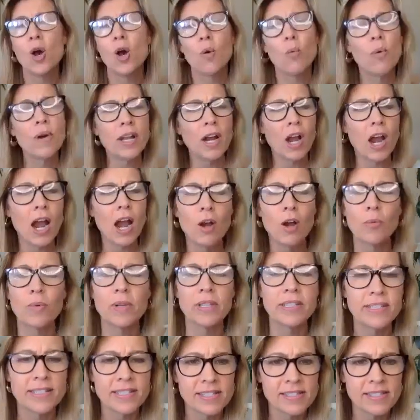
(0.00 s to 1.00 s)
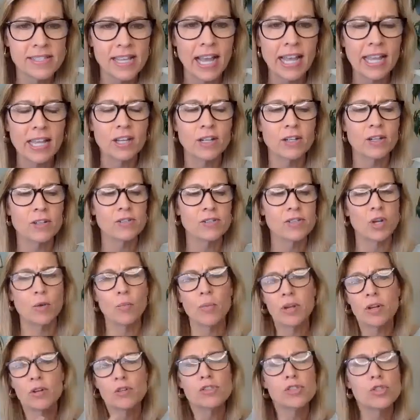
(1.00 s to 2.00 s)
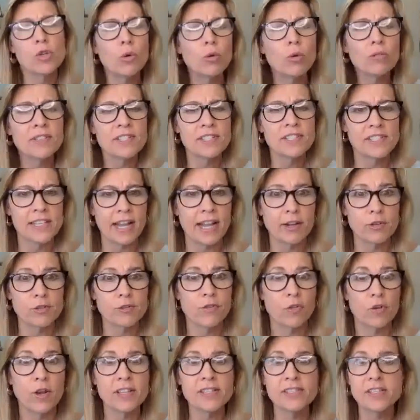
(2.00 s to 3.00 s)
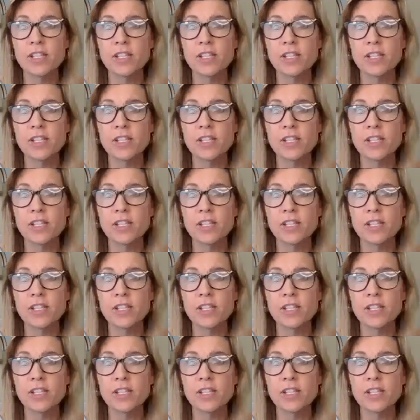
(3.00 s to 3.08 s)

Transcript: what our heart really desires or what our soul desires for us.